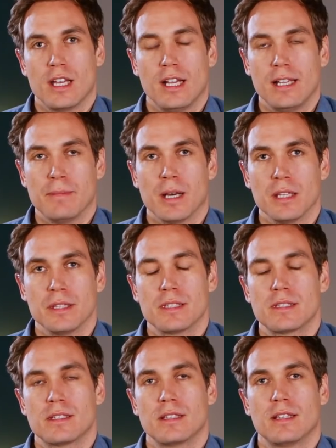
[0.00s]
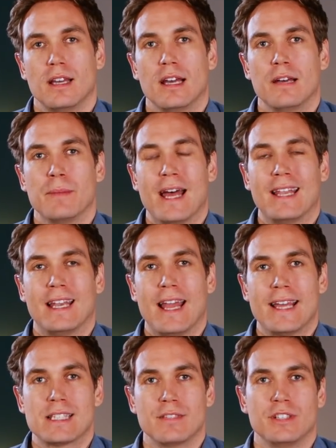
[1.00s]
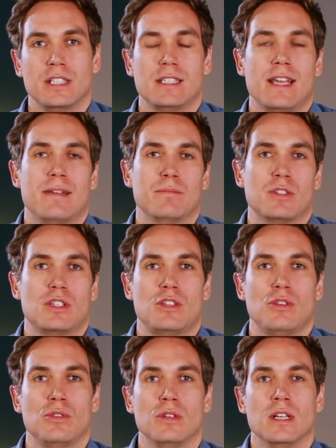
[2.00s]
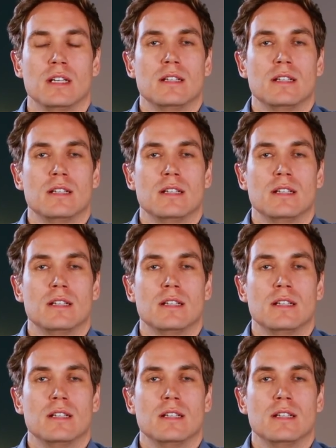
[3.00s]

early months, and less of an attempt to